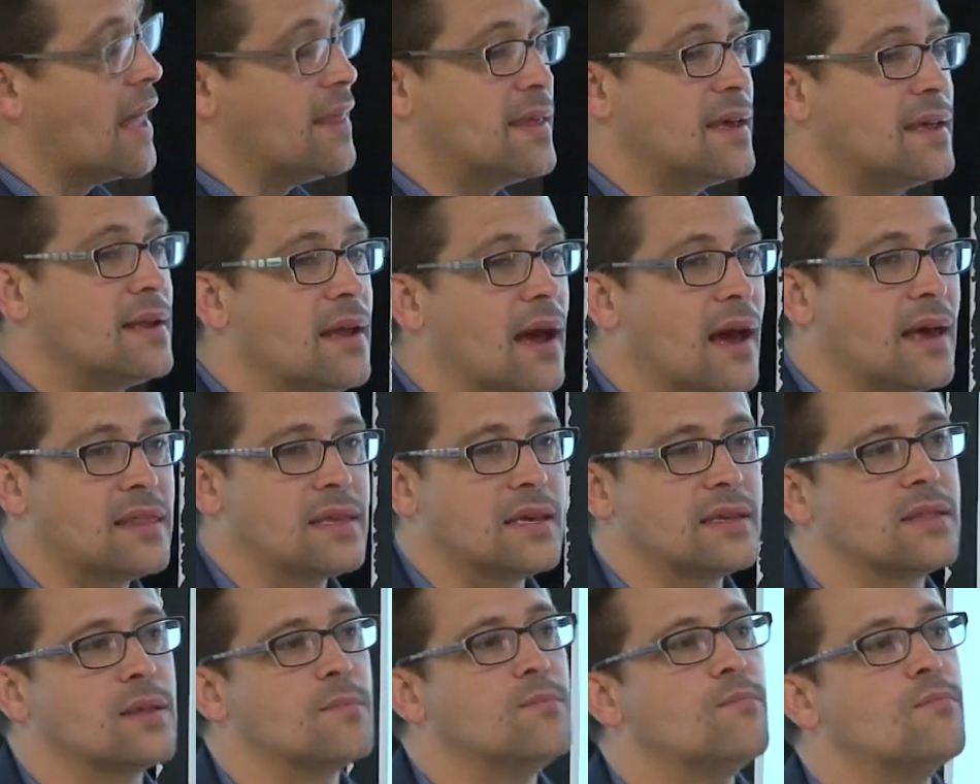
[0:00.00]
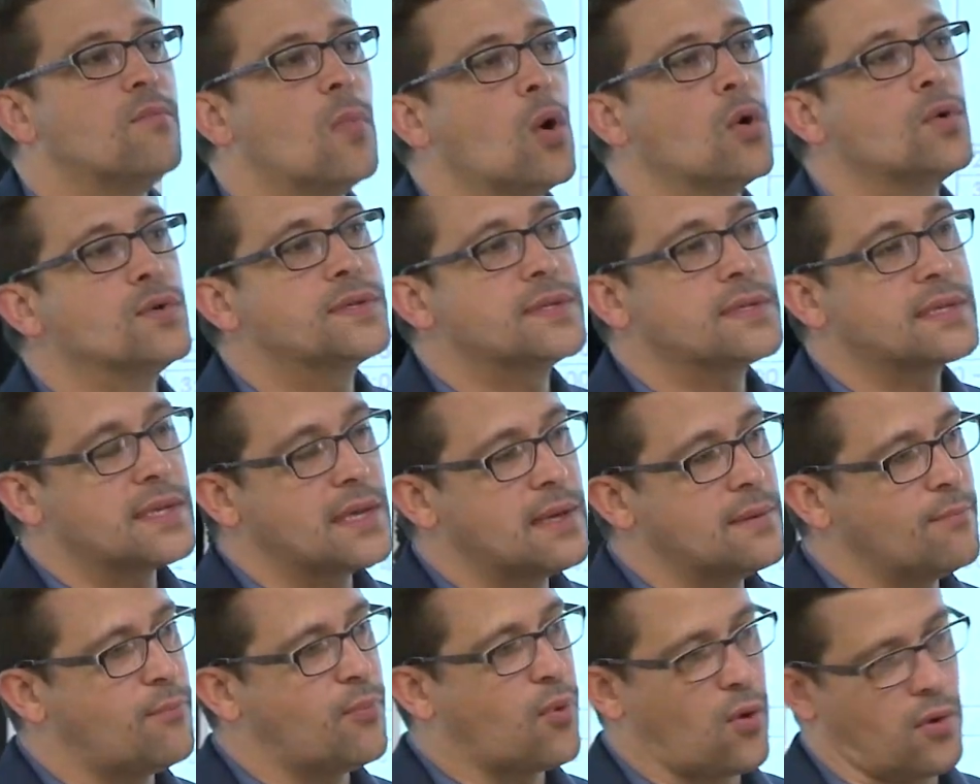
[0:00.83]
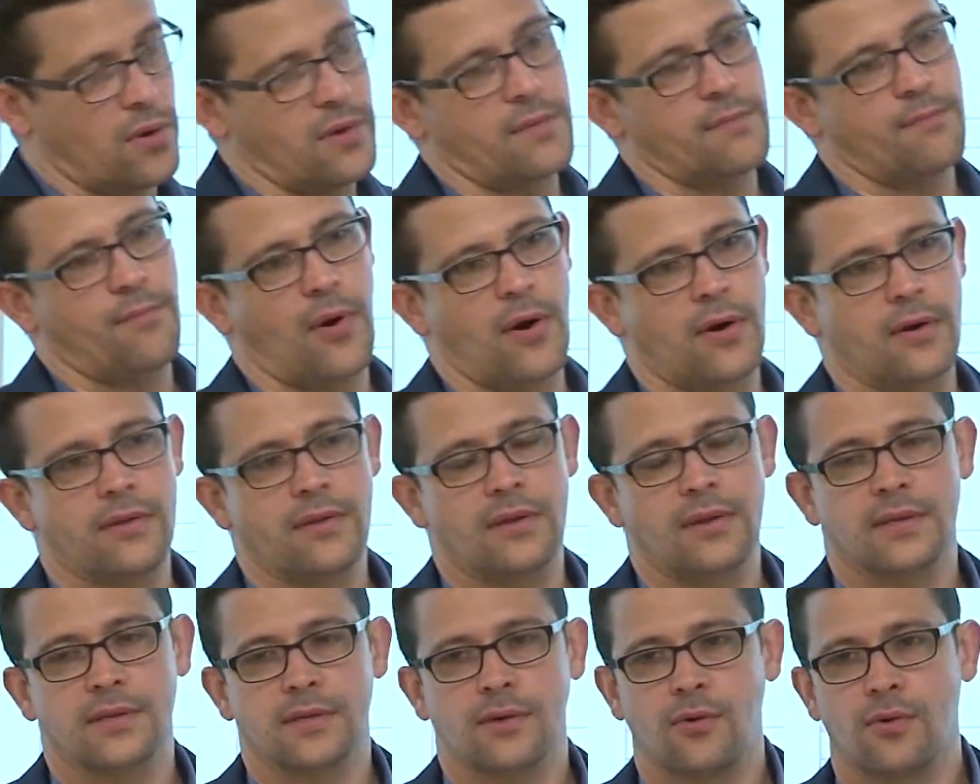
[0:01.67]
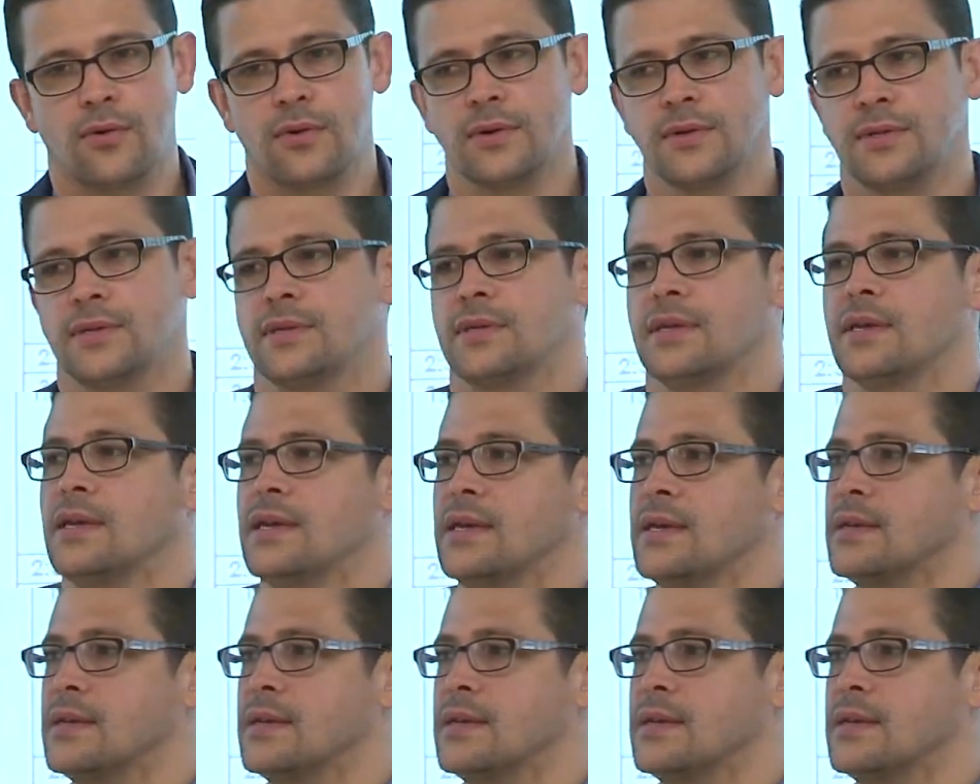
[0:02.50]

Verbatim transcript: and then I think the most important part of this course